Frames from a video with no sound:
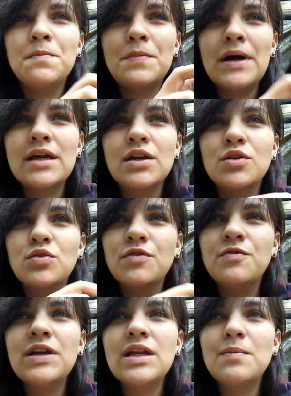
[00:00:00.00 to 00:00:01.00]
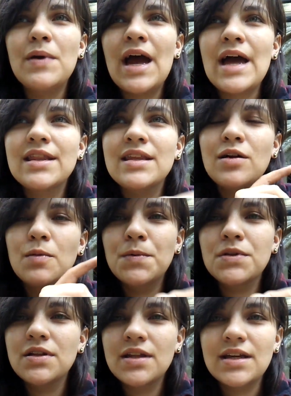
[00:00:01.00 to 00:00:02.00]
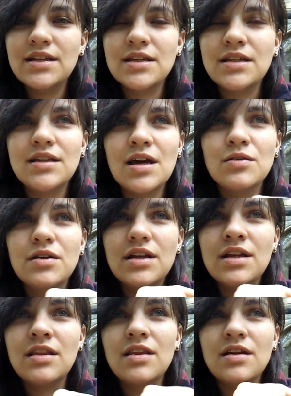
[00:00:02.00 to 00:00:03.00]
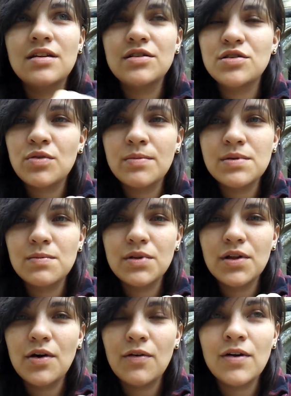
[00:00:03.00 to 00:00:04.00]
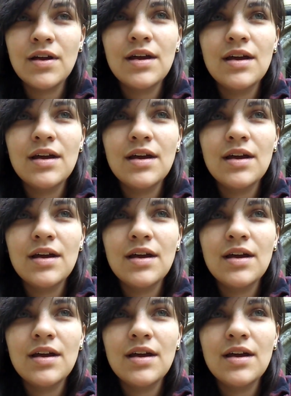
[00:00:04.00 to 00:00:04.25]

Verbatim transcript: bike graffiti path that I'll put the link in, down in the description below.